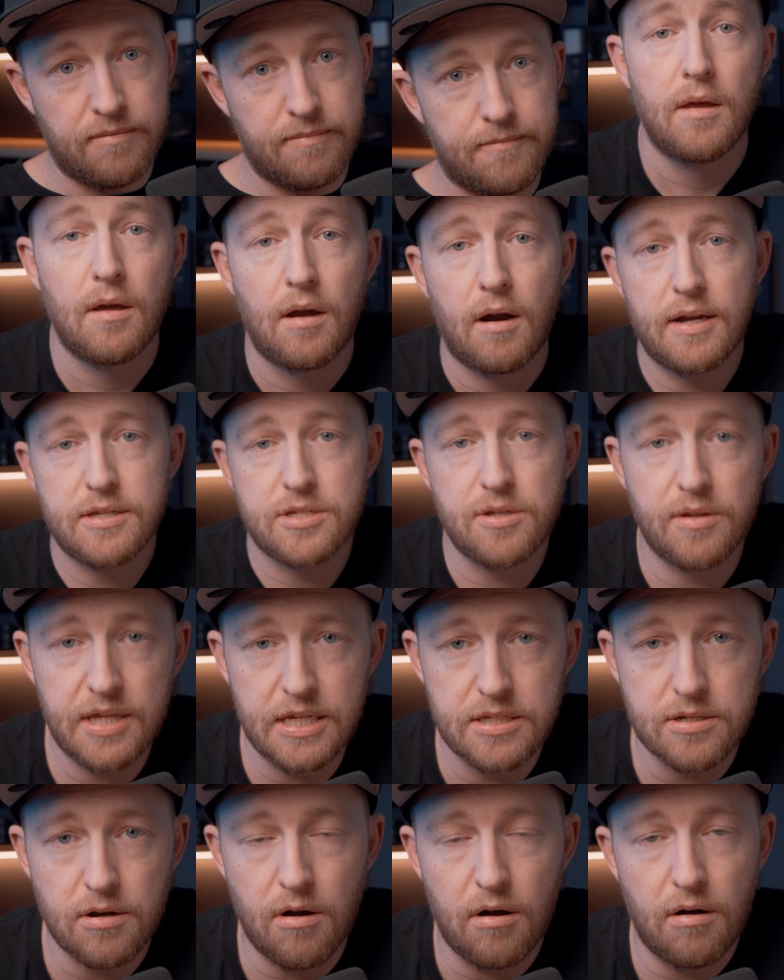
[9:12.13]
All right, so
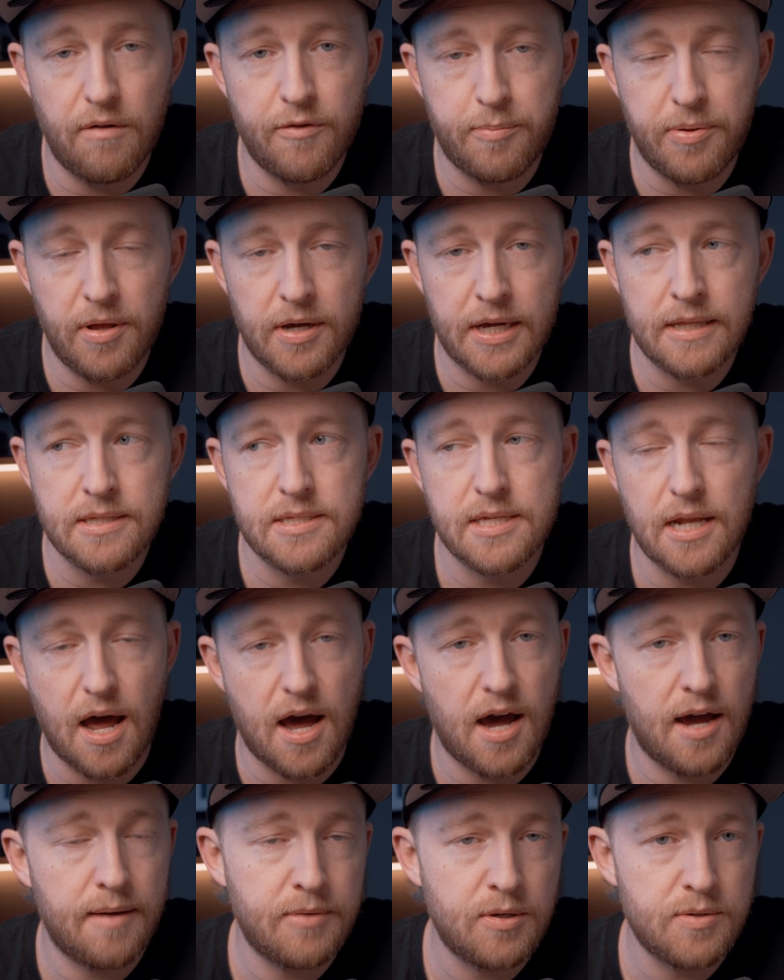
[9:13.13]
these are all the plugins that
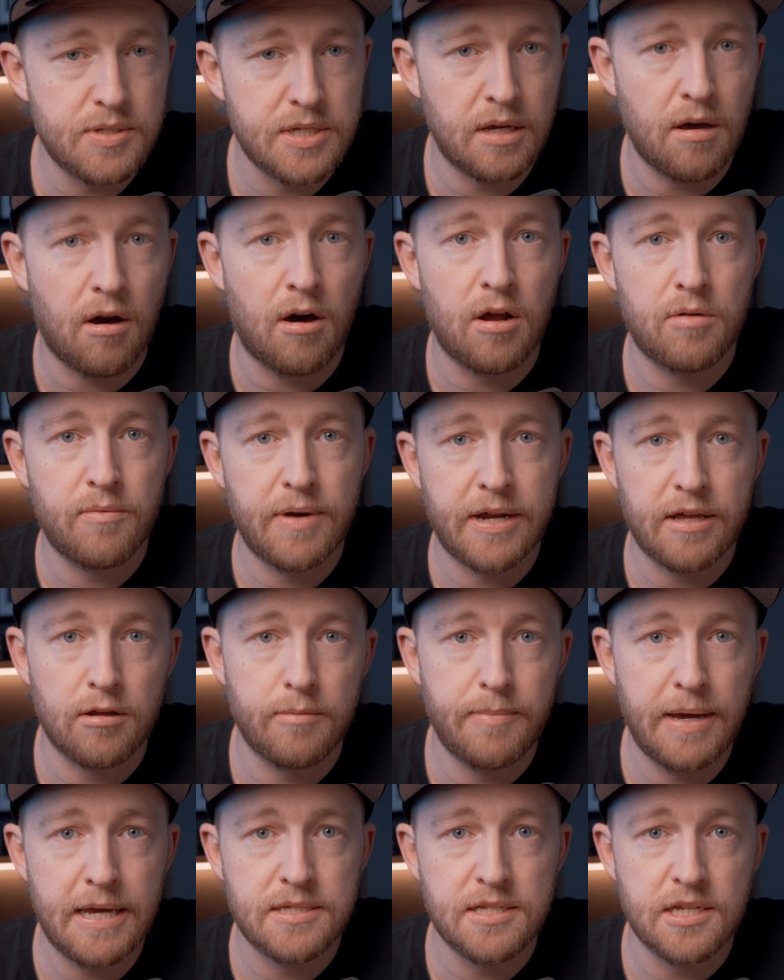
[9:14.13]
I'm using on a regular
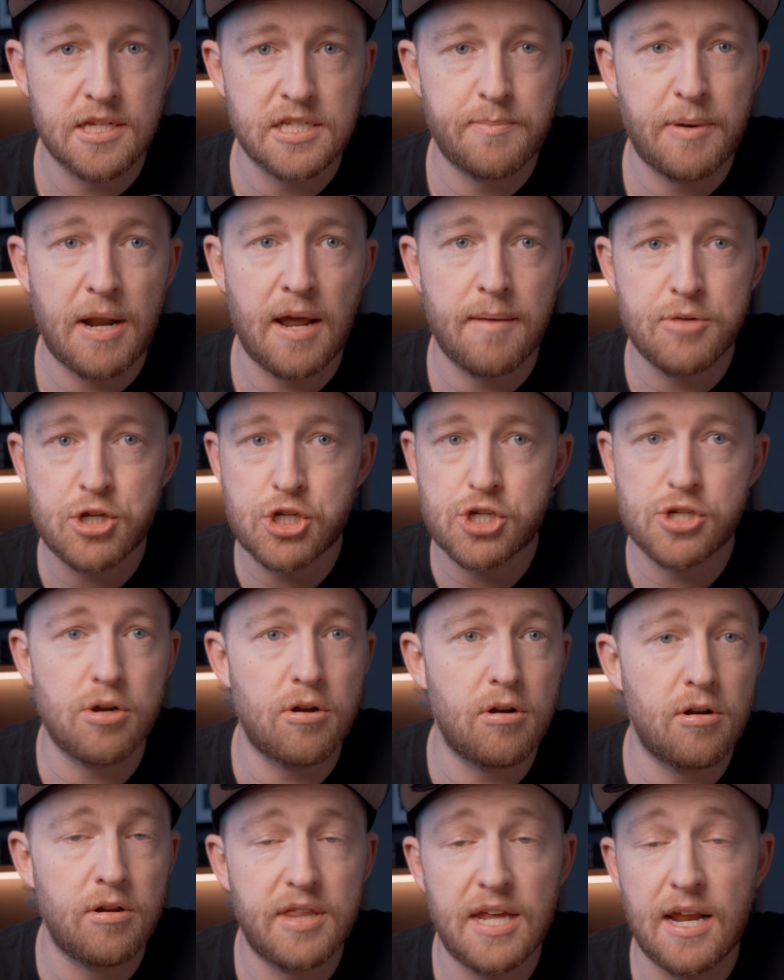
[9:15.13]
basis, but I'm
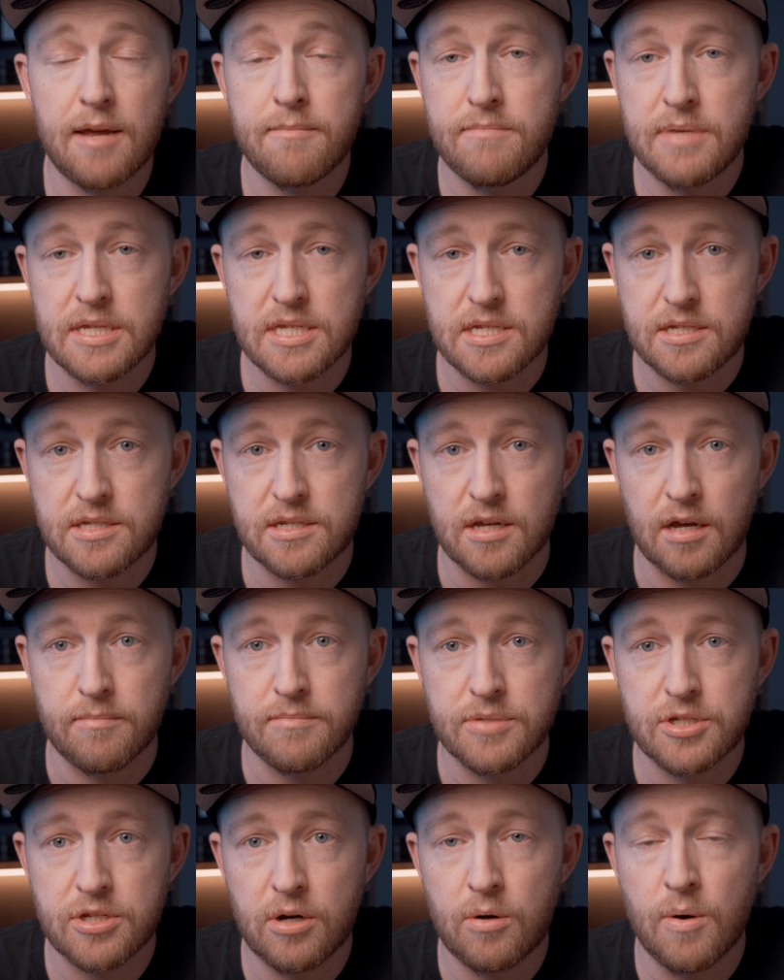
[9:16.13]
sure that I missed some.
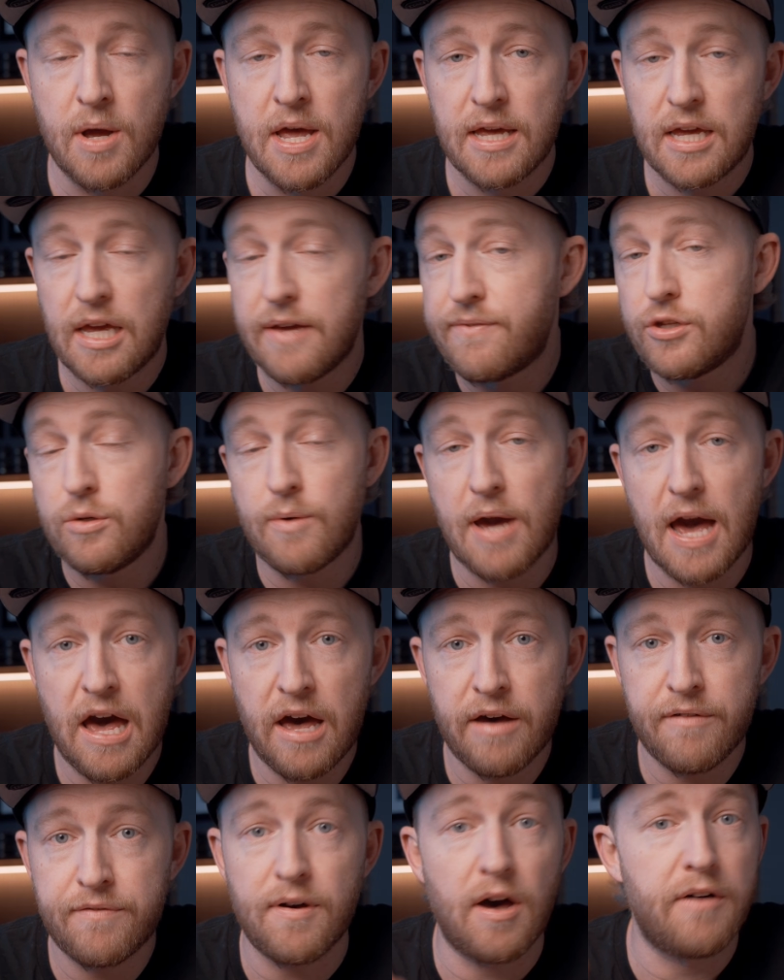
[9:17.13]
So if you
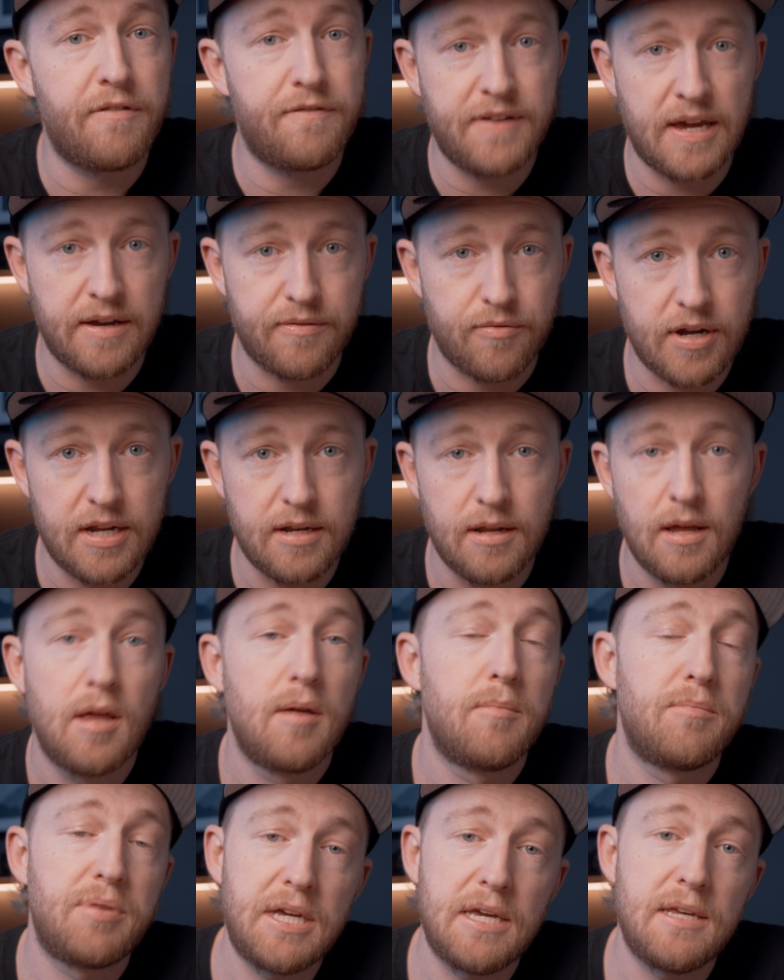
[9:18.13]
have a favorite,
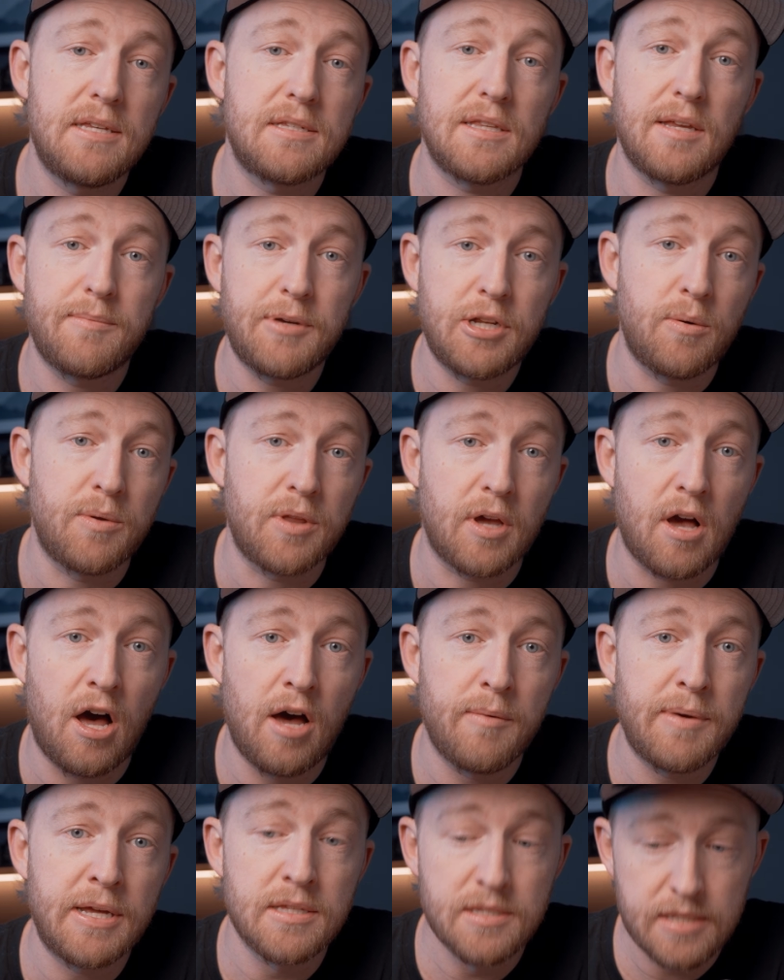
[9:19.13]
please let me know in the
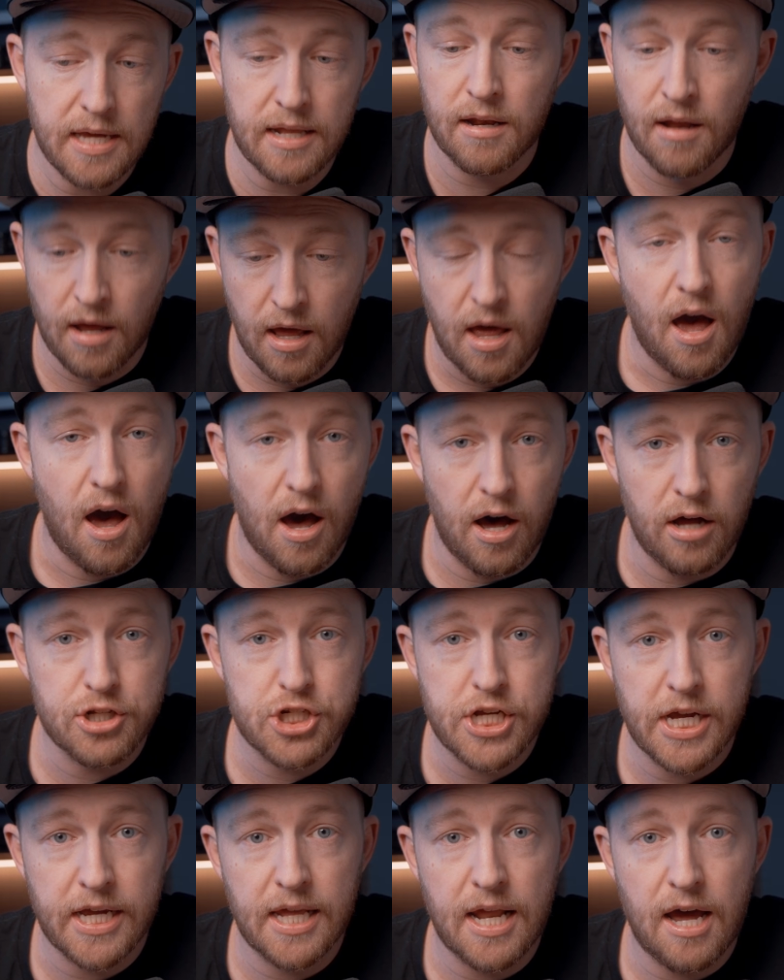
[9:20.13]
comments and I'll
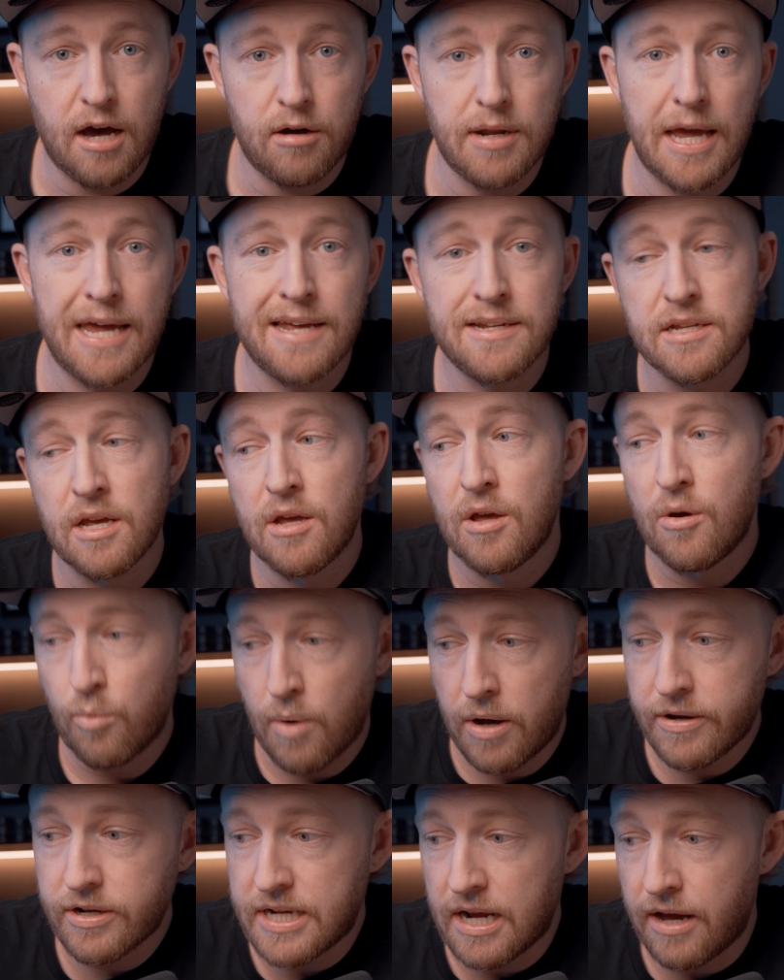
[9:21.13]
check it out. And
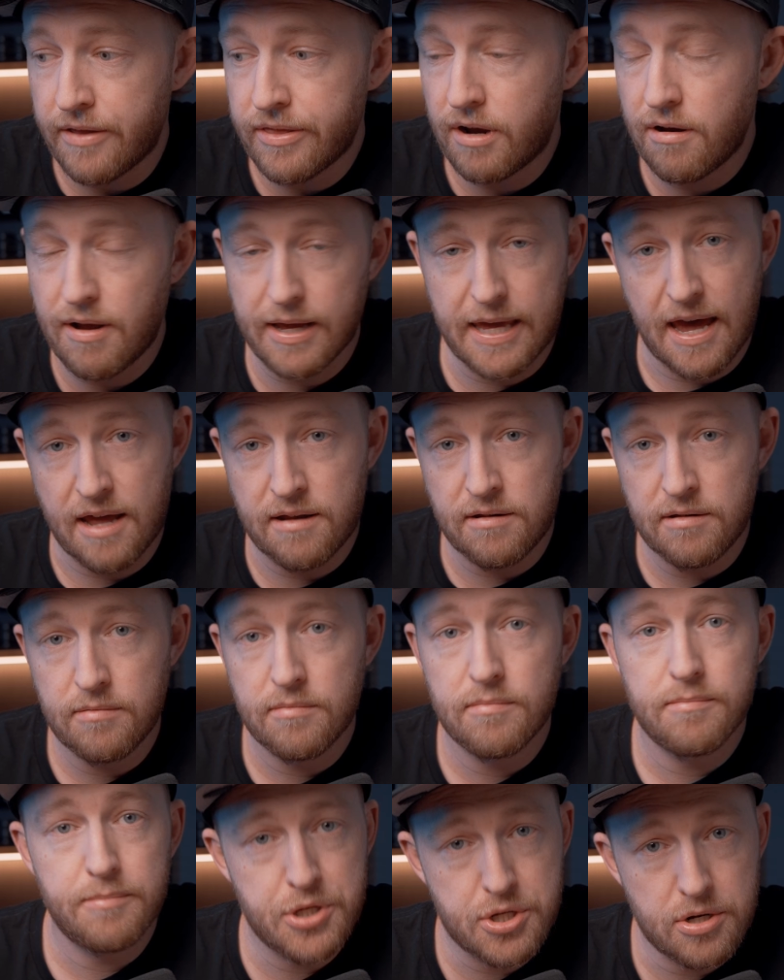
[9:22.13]
while you're down there, again,
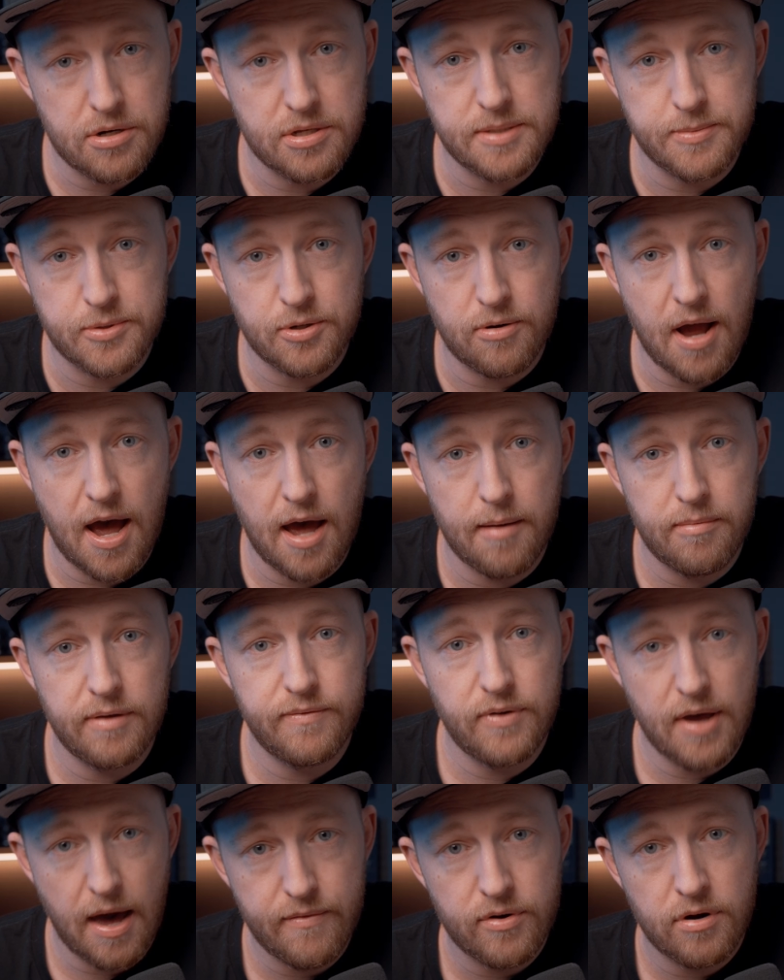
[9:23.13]
be sure to subscribe if
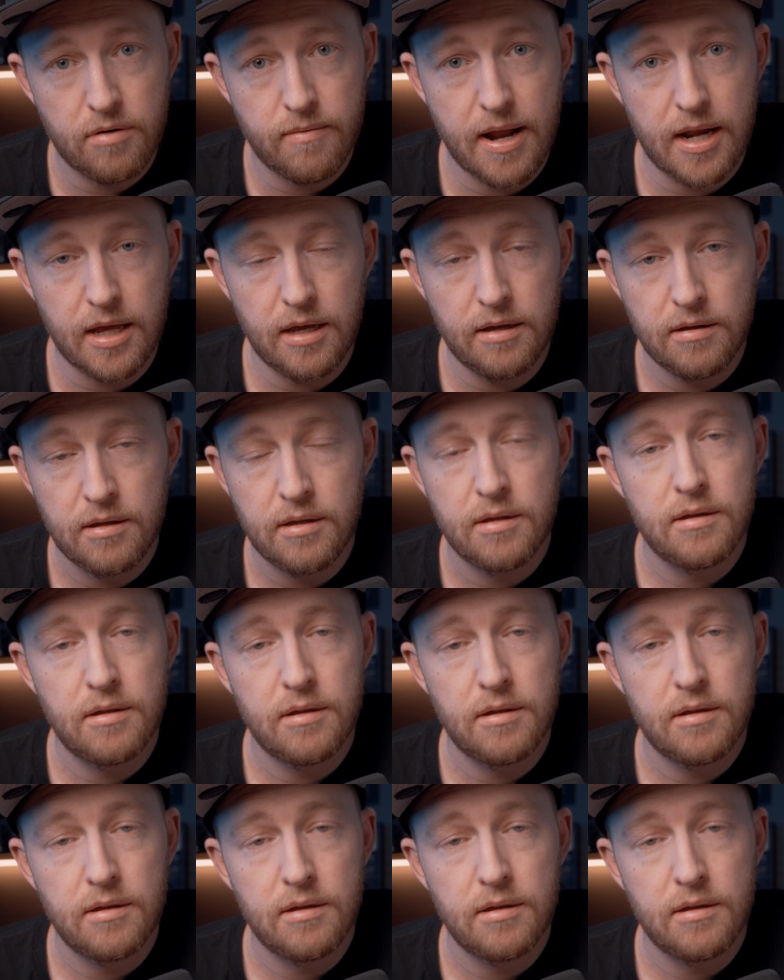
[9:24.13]
you haven't already.